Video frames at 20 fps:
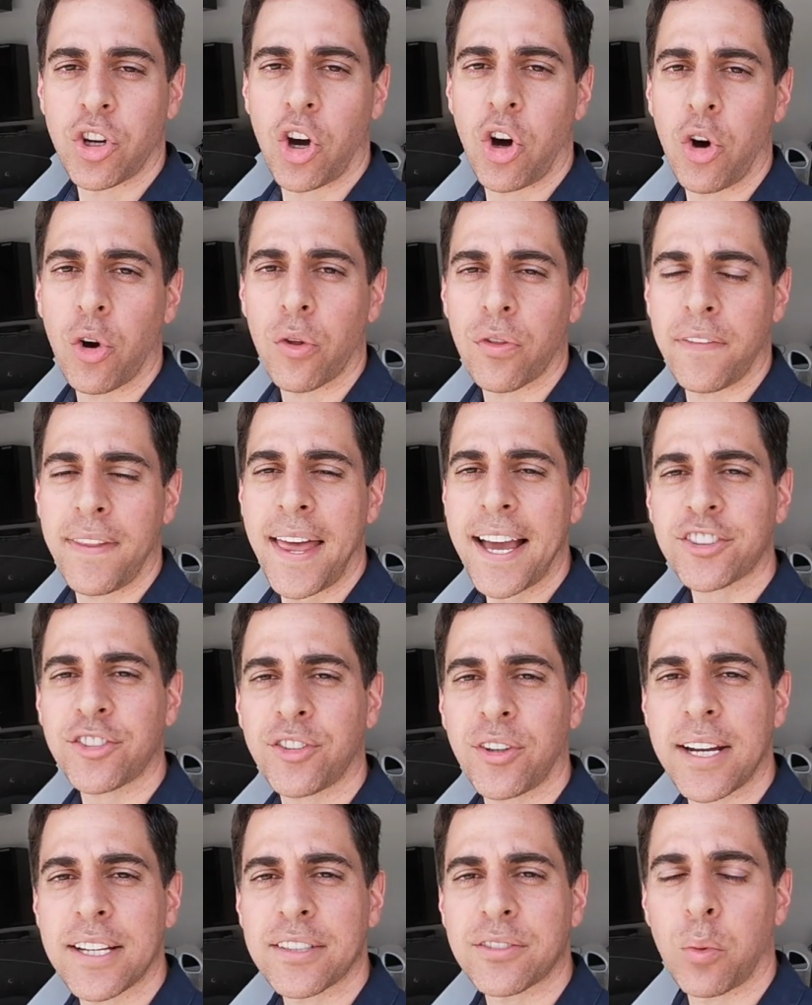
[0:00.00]
So the next
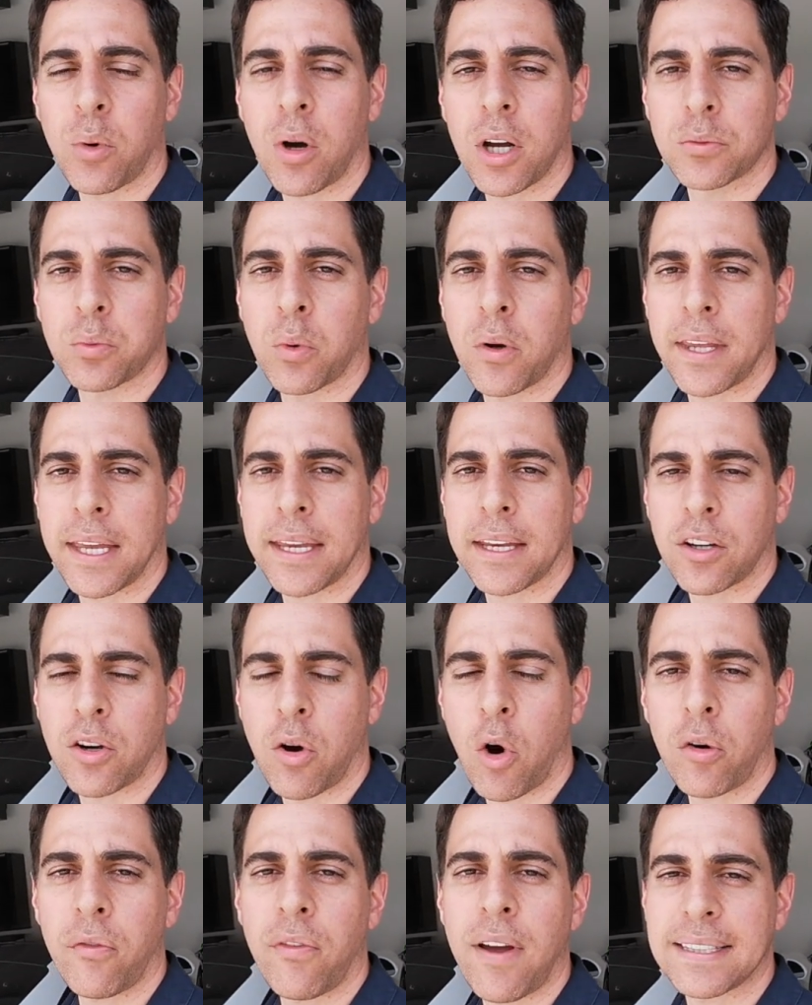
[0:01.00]
race was with a
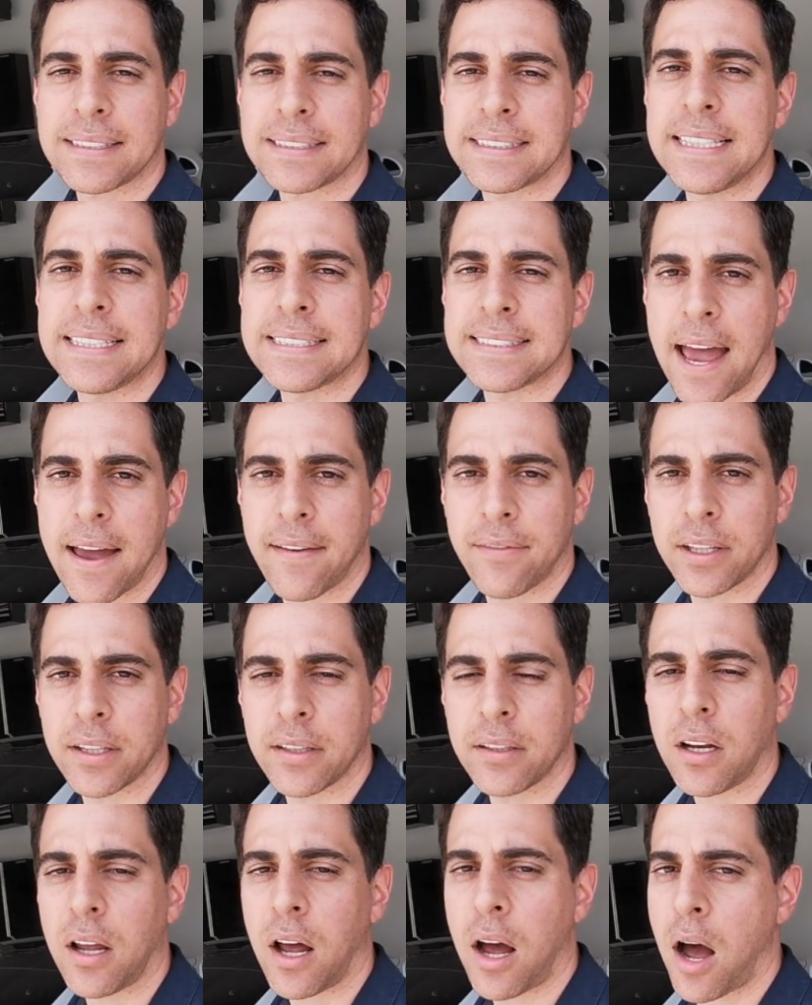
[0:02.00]
Corvette
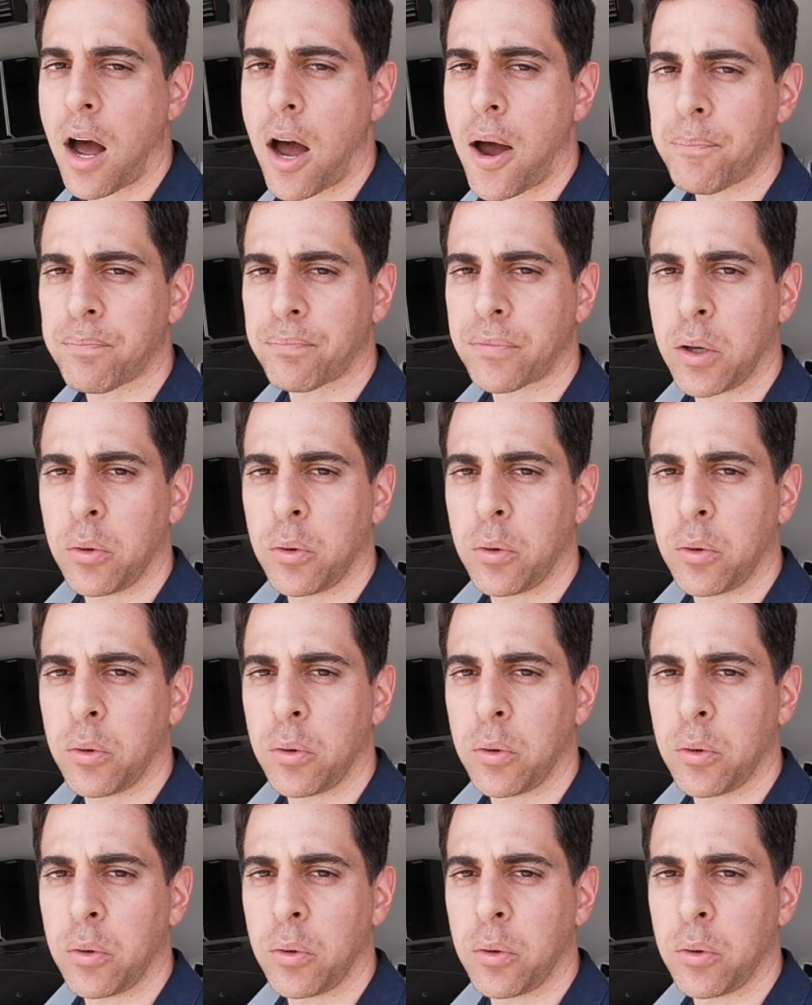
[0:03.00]
C7.